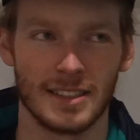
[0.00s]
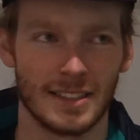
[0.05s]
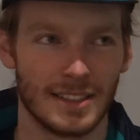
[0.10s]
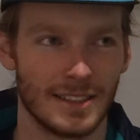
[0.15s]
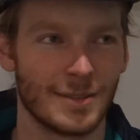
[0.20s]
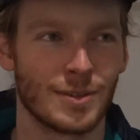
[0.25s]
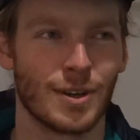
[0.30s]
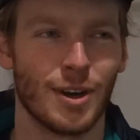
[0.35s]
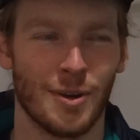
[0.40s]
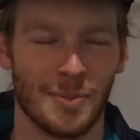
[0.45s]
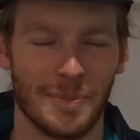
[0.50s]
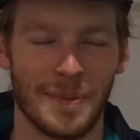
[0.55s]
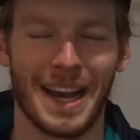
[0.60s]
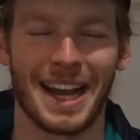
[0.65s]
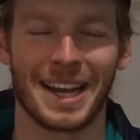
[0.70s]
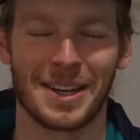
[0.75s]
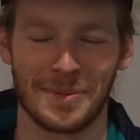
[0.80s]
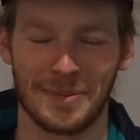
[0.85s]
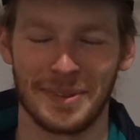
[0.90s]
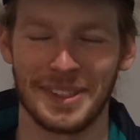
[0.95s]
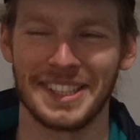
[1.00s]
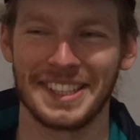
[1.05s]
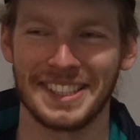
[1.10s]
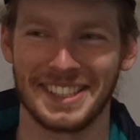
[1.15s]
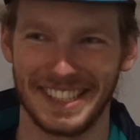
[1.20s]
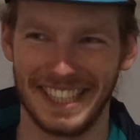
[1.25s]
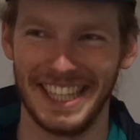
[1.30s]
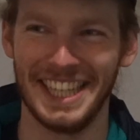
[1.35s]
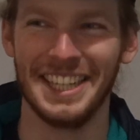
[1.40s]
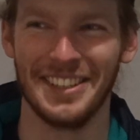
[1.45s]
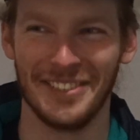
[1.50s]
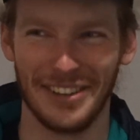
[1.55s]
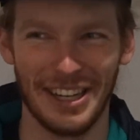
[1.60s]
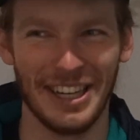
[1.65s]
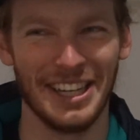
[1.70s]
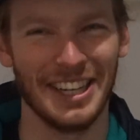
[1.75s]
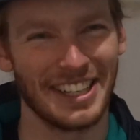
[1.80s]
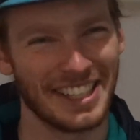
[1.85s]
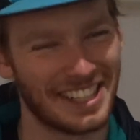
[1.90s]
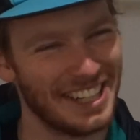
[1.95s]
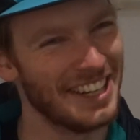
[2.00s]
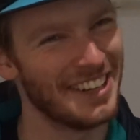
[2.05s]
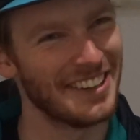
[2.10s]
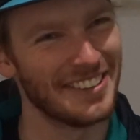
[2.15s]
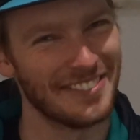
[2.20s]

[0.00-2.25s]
We're going back a bit. We're not going